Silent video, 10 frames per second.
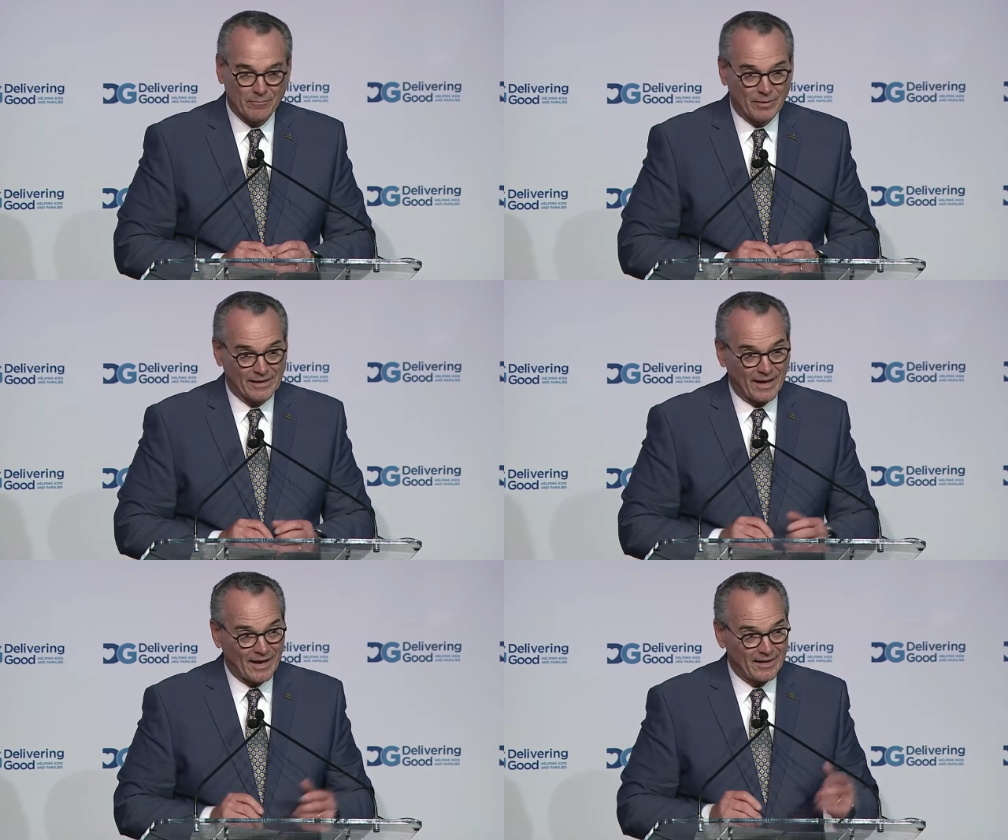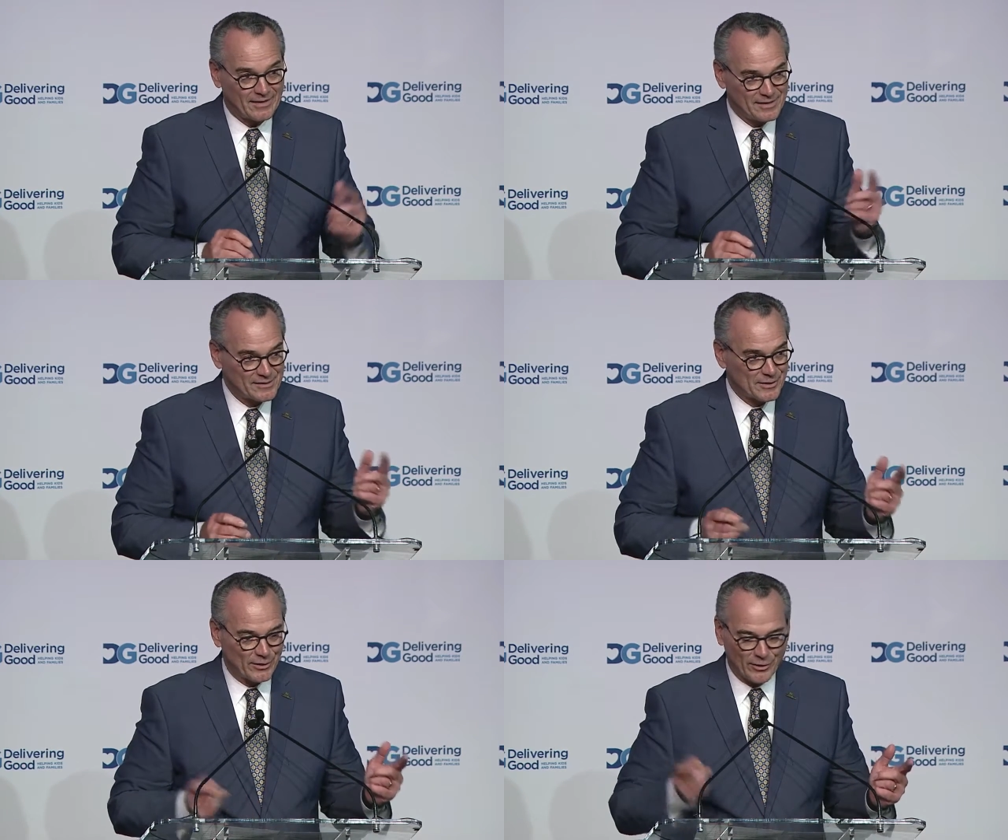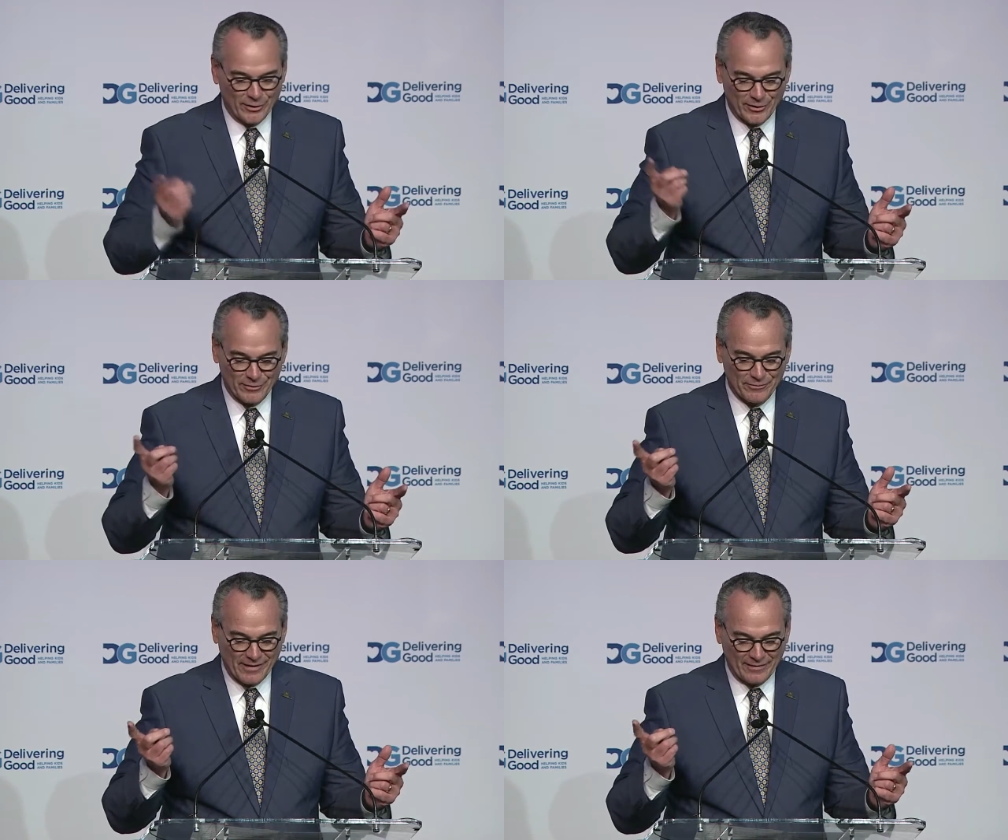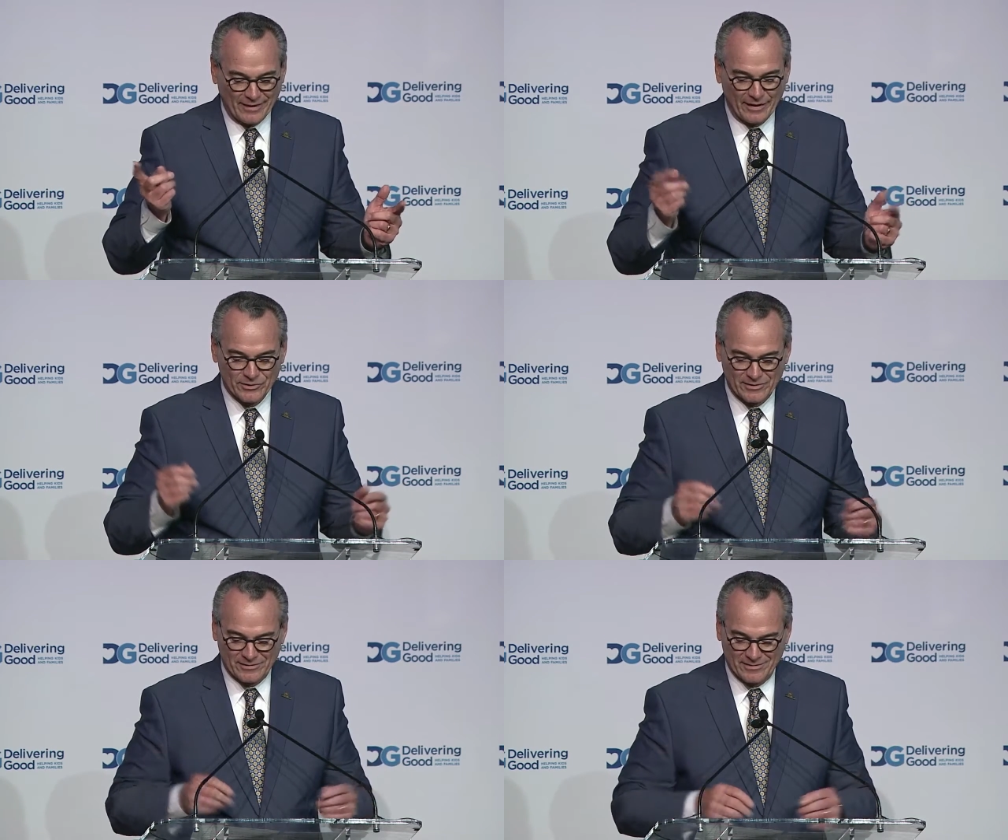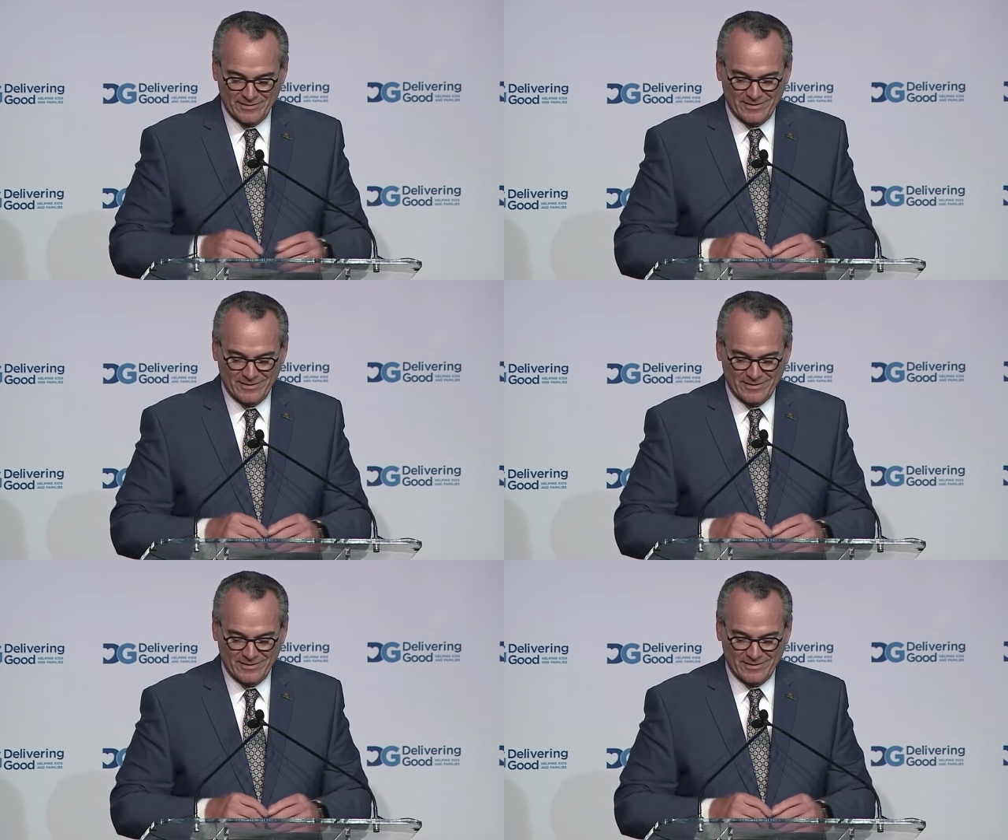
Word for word: but they had his and her foundations.